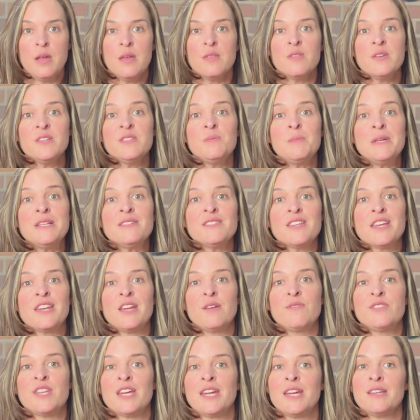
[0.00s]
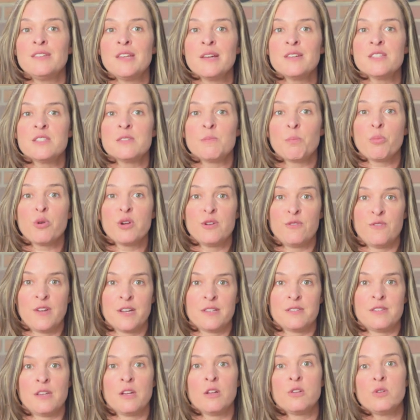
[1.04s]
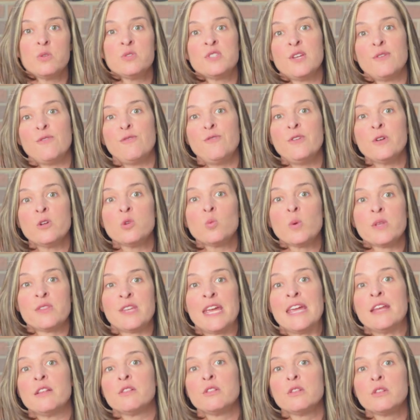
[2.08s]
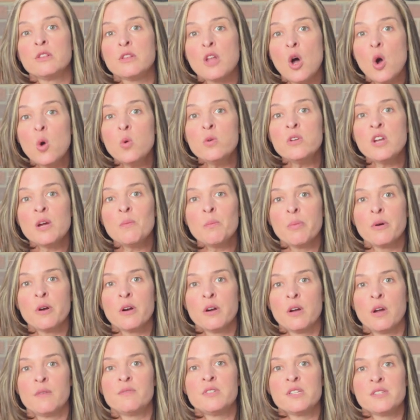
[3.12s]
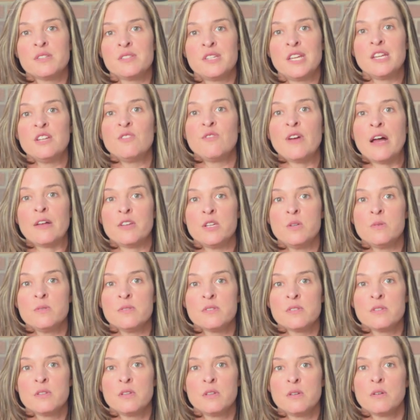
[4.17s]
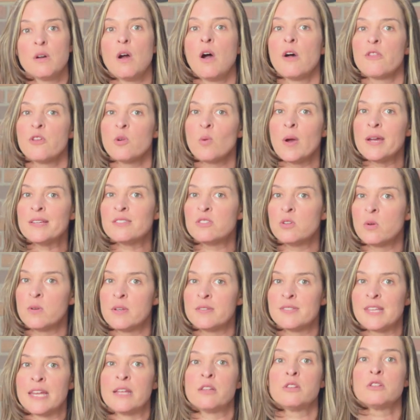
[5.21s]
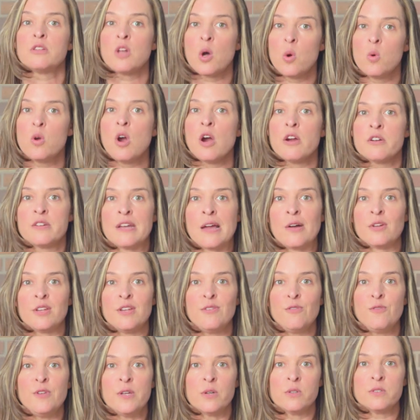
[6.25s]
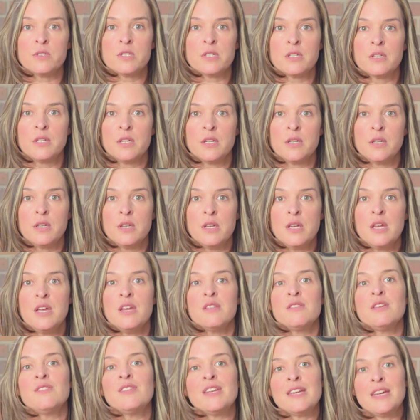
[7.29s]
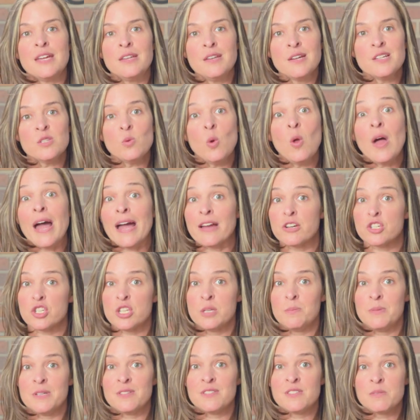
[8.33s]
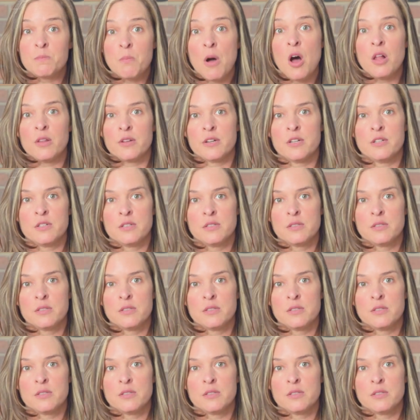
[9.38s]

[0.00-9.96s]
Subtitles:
This means that if the index prefix includes a field with a low number of distinct values, otherwise known as a low cardinality field, then the index will actually be smaller.